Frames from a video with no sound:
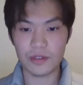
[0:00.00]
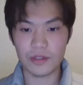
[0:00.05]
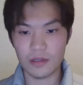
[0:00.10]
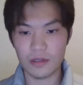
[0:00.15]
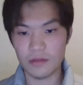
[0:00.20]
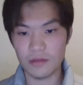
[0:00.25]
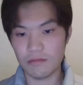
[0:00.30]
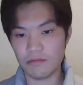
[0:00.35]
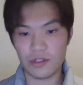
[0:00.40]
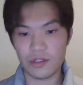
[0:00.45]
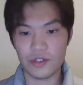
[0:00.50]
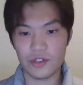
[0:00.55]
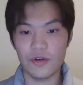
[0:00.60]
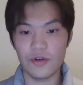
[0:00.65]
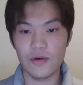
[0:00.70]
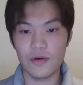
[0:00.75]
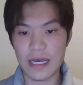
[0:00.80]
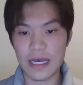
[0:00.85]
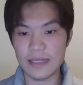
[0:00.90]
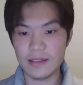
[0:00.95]
So
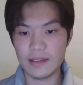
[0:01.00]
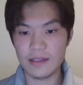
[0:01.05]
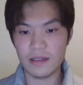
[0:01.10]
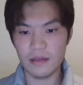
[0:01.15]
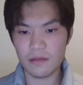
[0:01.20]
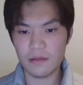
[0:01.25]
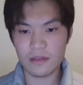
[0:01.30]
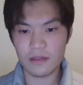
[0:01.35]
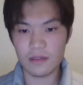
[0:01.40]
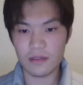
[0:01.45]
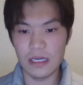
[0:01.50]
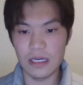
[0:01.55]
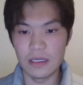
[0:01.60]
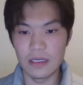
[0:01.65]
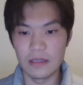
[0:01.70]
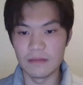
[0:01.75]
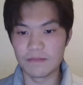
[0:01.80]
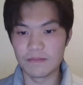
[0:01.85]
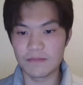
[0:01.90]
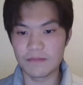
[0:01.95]
I think
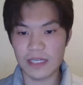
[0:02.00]
that